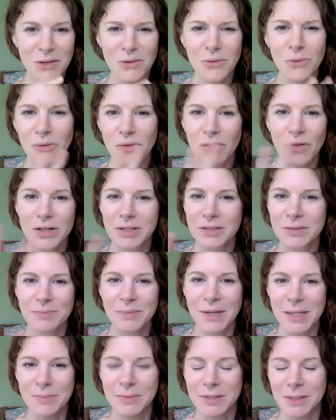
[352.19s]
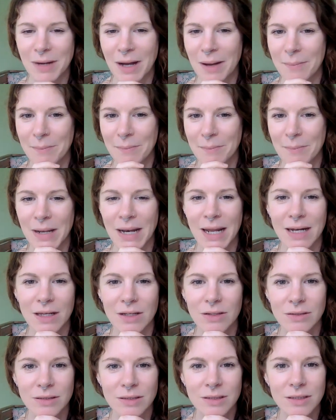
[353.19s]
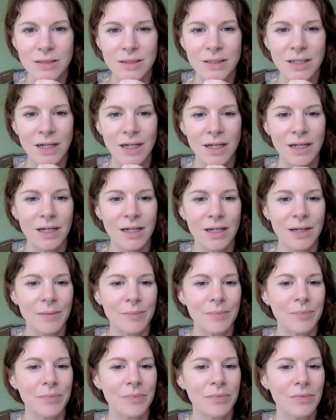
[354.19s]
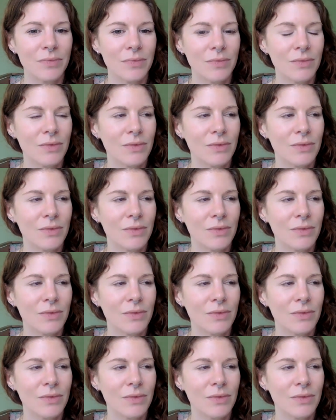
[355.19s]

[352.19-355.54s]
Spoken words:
All those memes about millennials, and